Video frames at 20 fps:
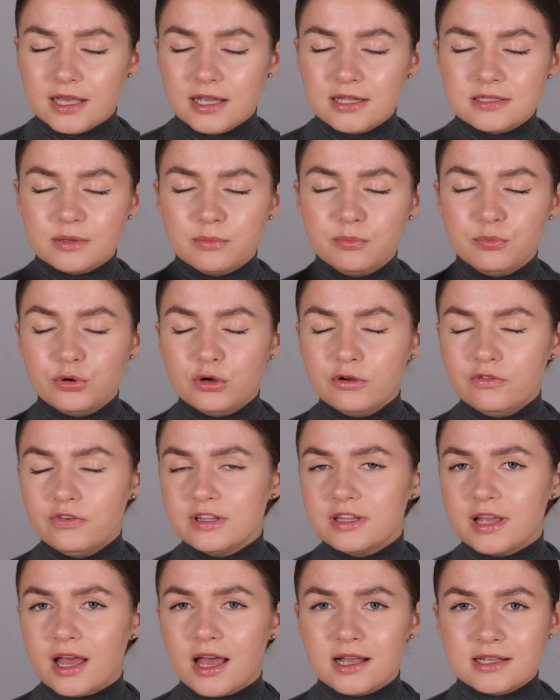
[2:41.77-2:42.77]
It's a
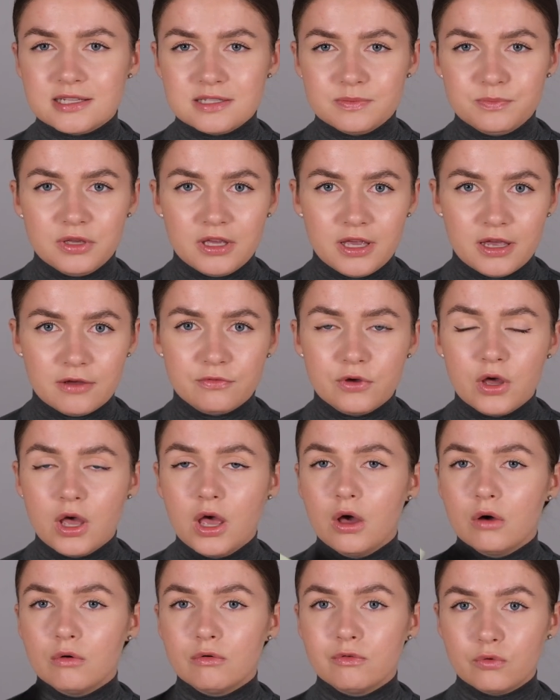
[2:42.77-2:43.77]
perfect SPF
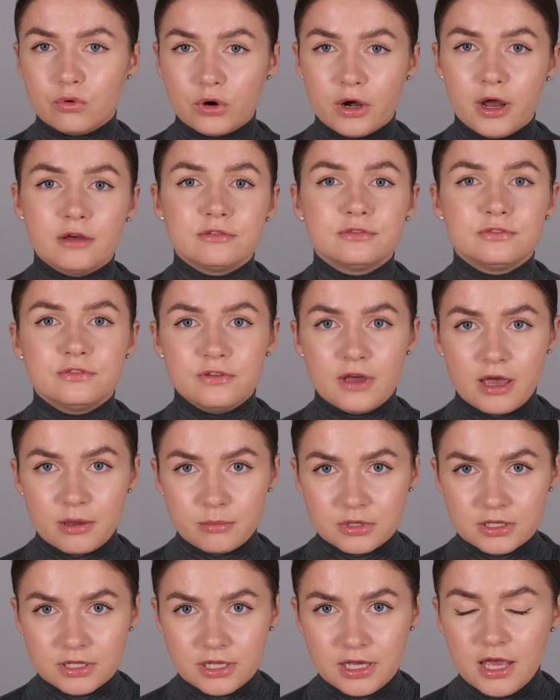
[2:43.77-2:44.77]
for a
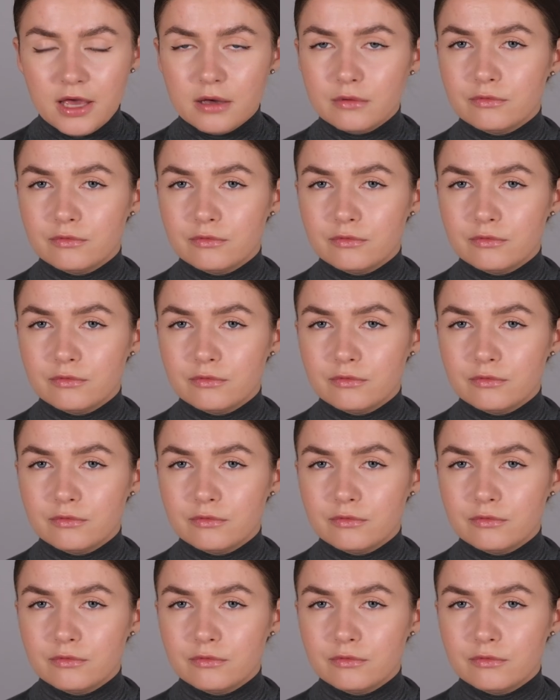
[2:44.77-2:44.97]
family,